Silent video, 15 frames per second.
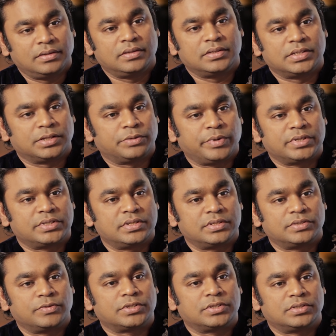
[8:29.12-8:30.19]
situations
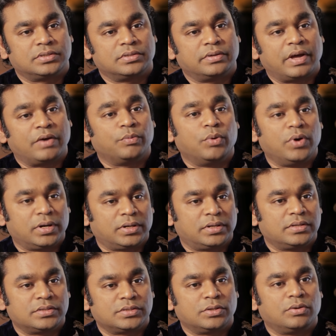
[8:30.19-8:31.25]
which have worked,
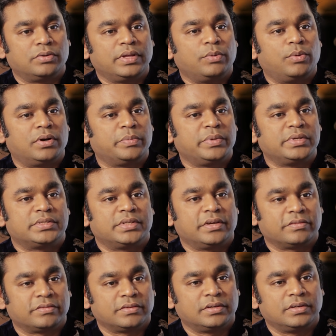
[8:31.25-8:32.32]
so they want to be
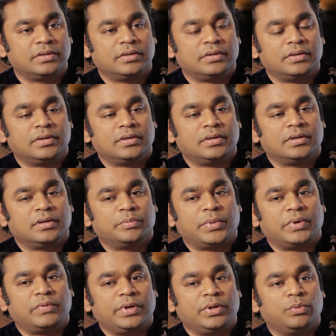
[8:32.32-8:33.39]
safe.
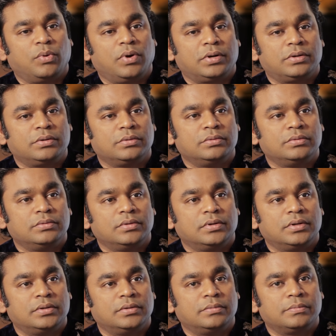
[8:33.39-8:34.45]
But when you want
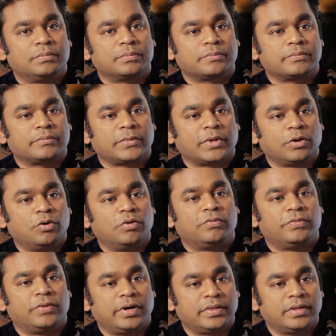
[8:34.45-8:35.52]
to go
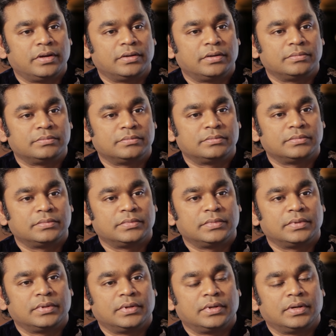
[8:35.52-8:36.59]
further,
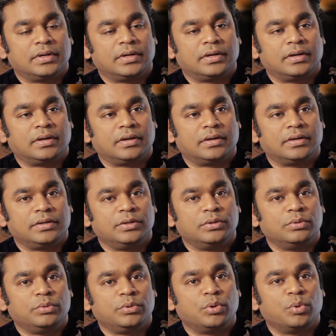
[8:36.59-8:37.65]

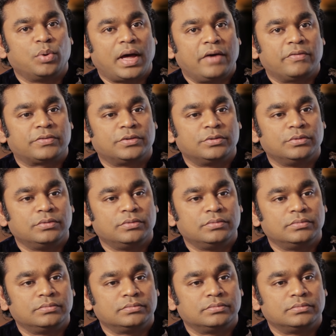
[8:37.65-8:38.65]
you have to